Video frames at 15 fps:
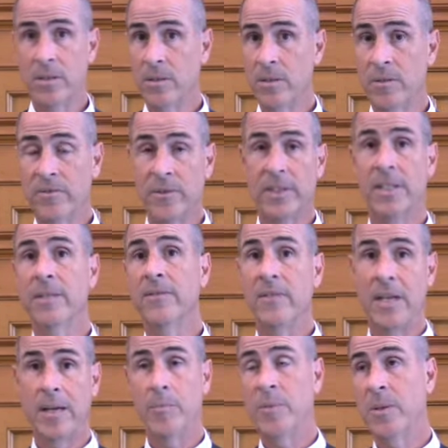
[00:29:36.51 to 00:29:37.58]
to forgive
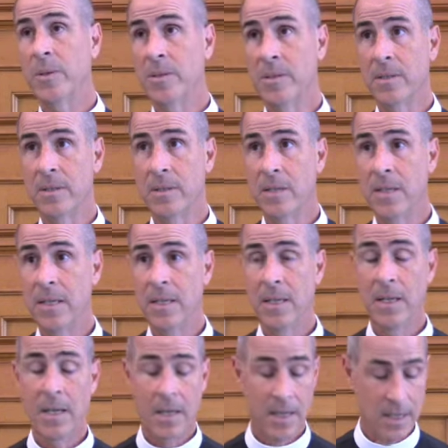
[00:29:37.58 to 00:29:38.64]
that person
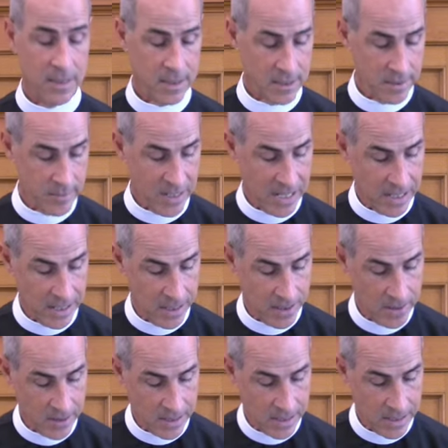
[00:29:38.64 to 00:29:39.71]

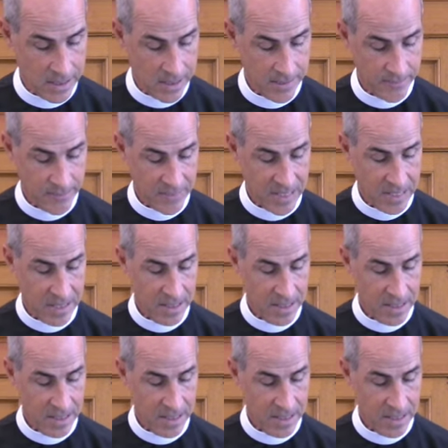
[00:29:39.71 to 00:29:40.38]
somehow.